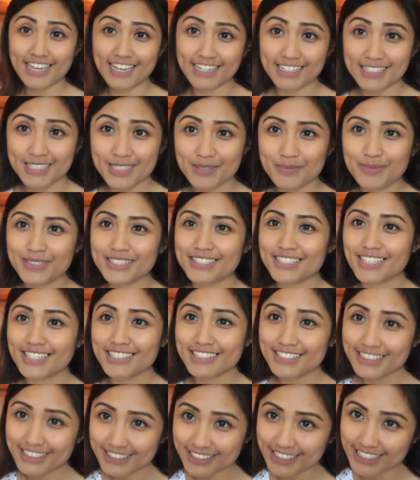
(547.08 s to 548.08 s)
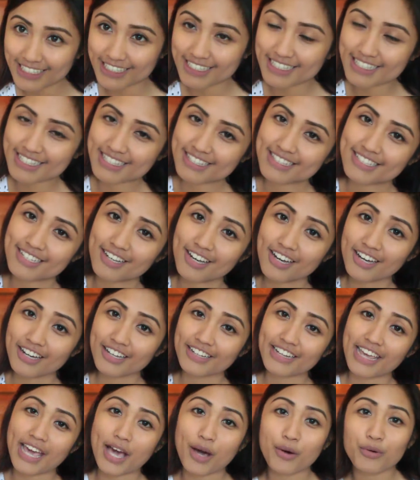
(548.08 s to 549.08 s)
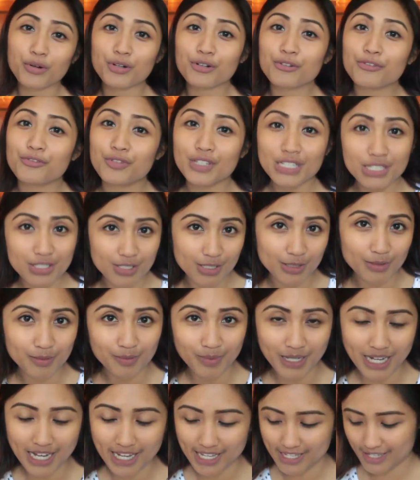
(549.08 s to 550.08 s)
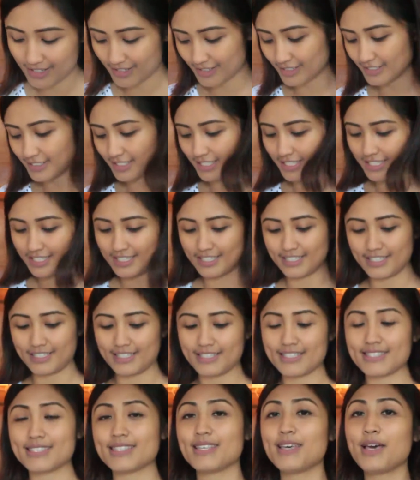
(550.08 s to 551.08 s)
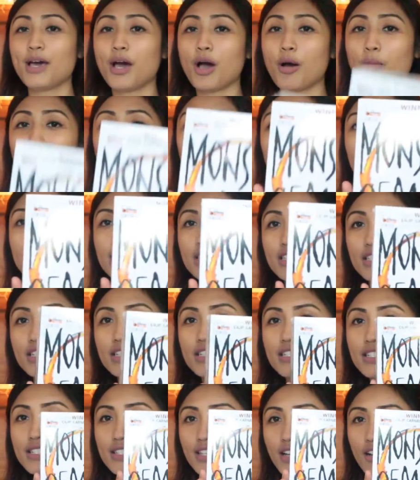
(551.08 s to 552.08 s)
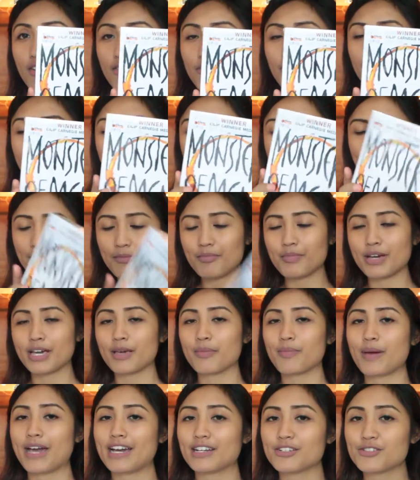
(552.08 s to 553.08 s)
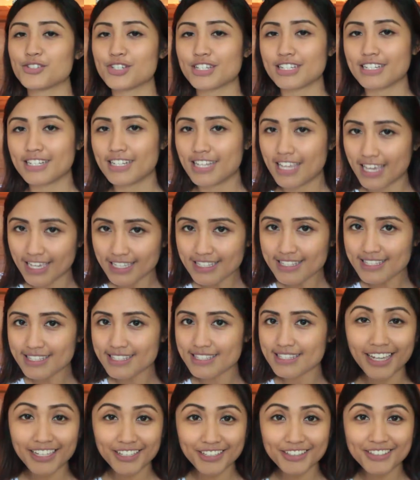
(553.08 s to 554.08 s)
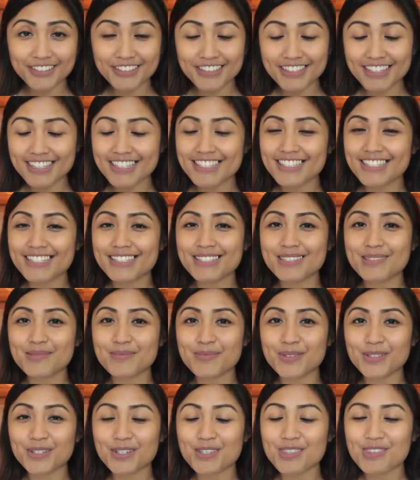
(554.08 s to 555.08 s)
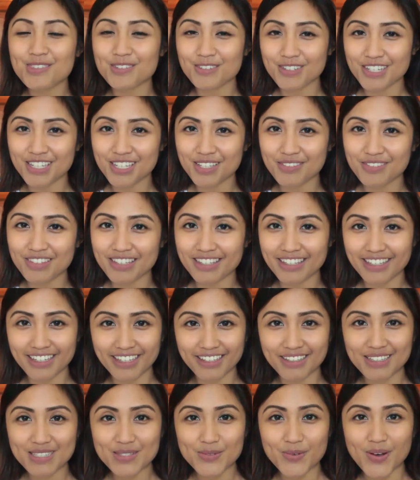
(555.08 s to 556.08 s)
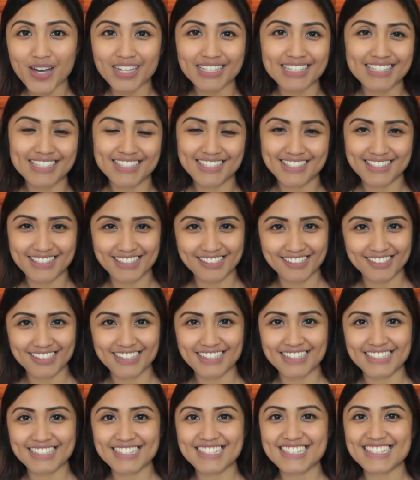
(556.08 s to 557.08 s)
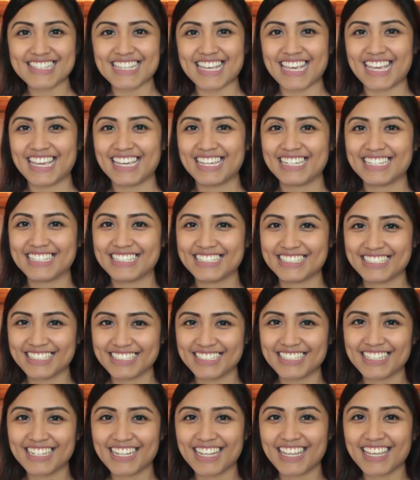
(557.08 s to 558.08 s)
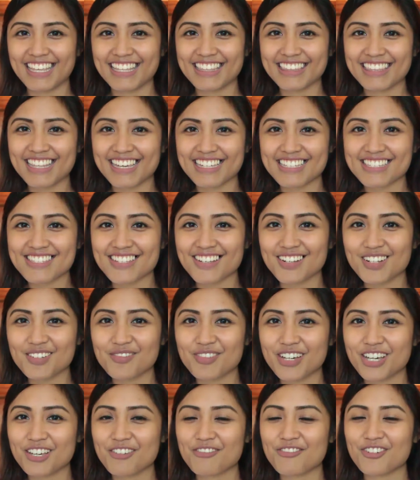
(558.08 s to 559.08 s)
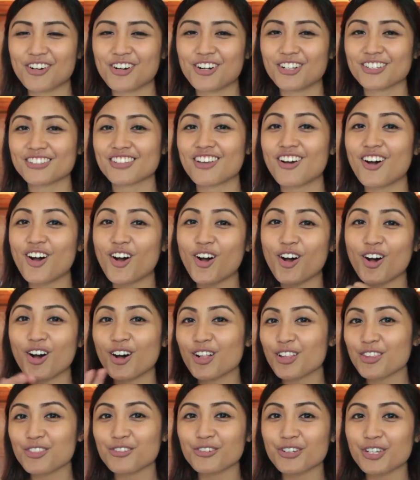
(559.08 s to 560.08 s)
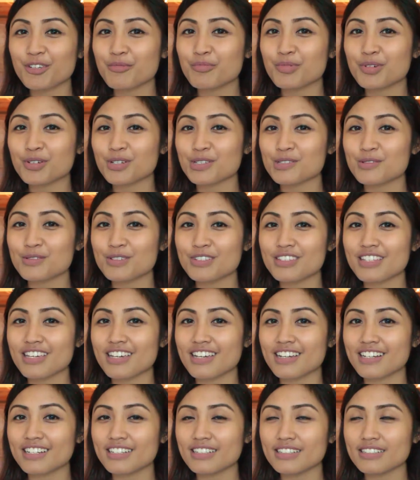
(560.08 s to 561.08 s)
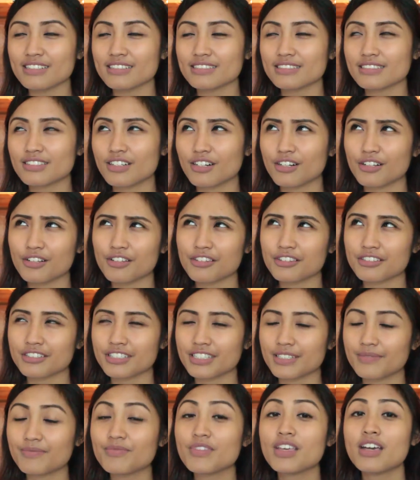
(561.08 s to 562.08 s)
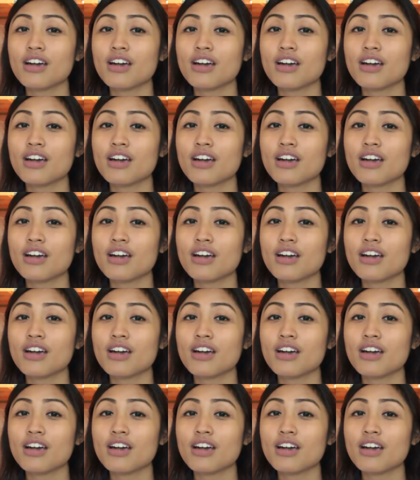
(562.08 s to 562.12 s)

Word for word: last but not the least on our fiction pile is Monsters of Men by Patrick Ness. I know this is book 3 of the Chaos Walking series and that's all my fault. All 3 books were there. All three